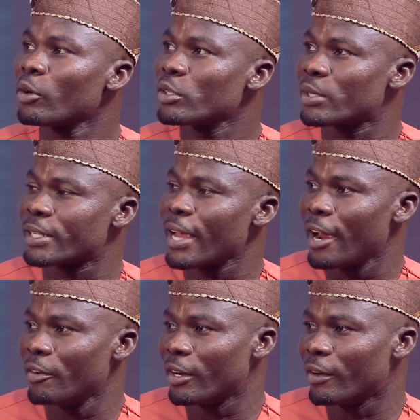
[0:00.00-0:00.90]
going to say
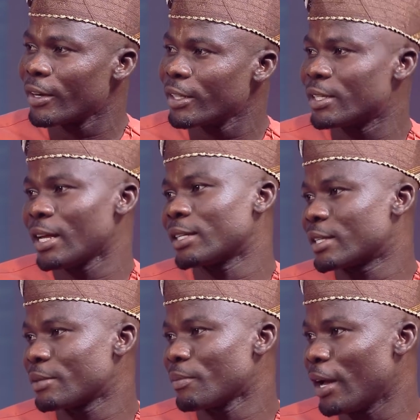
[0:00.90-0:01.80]
I regret
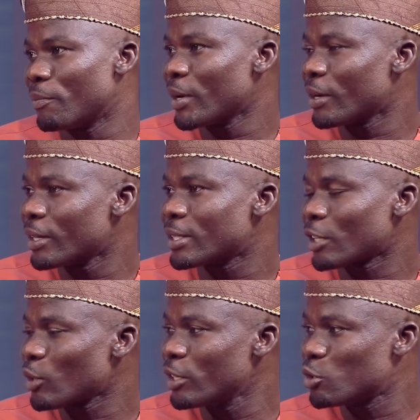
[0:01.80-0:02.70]
that my parents
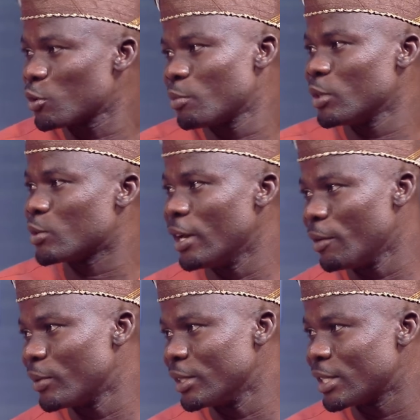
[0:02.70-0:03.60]
actually took me to
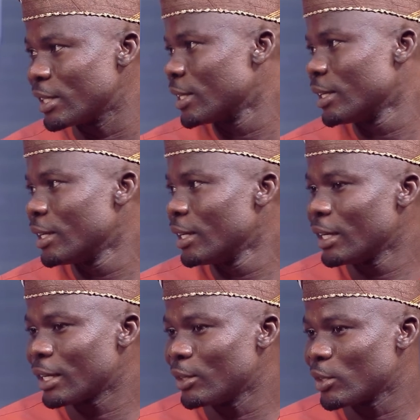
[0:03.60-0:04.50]
learn printing
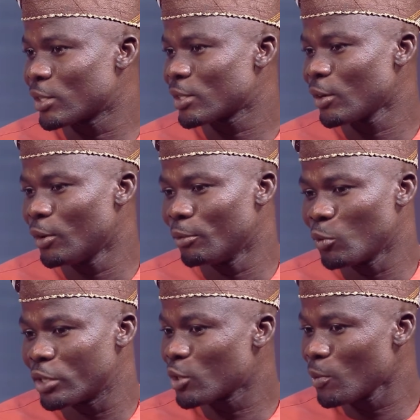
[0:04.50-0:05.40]
because
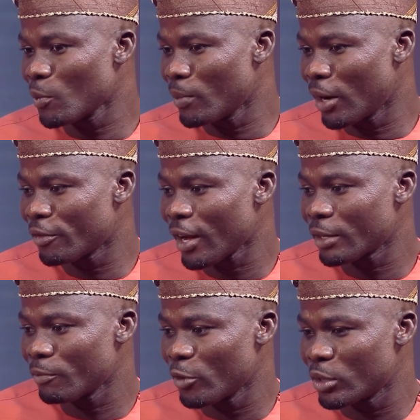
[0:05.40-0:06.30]

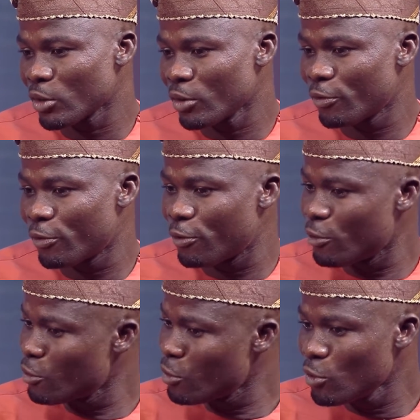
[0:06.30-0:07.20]
with
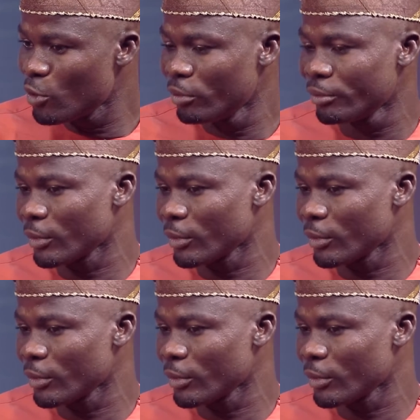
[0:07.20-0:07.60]
full